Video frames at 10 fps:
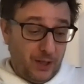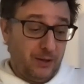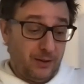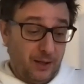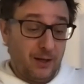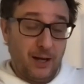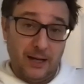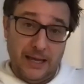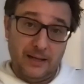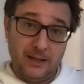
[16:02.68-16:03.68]
think are
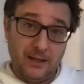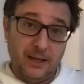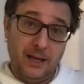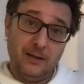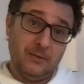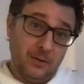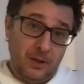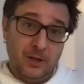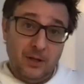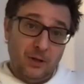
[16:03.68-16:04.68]
lacking in
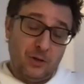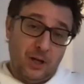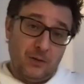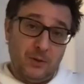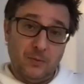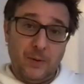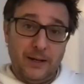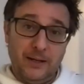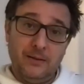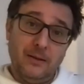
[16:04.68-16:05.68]
general
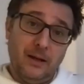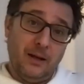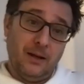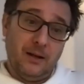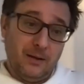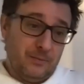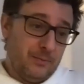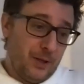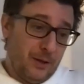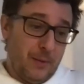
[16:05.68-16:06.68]
wine
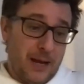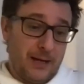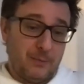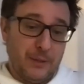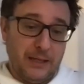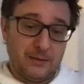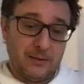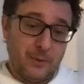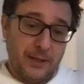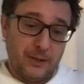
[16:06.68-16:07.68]

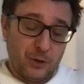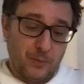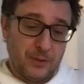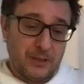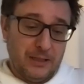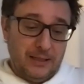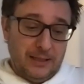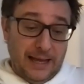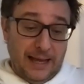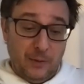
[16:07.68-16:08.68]
marketplaces, wine shops.
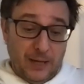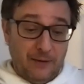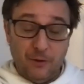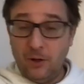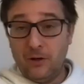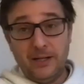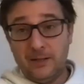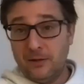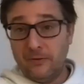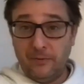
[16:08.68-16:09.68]
And we have a long
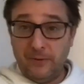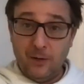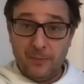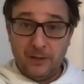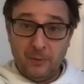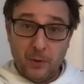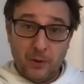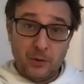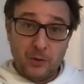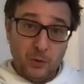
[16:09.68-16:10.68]
list of development we want
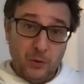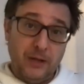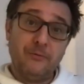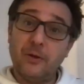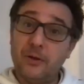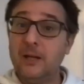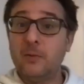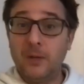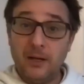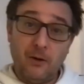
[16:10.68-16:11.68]
to do, and for that
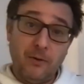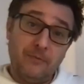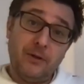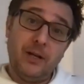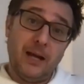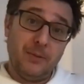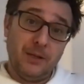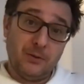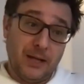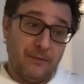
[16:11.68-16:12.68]
we are now very happy
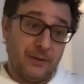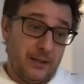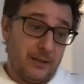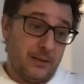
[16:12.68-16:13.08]
to have that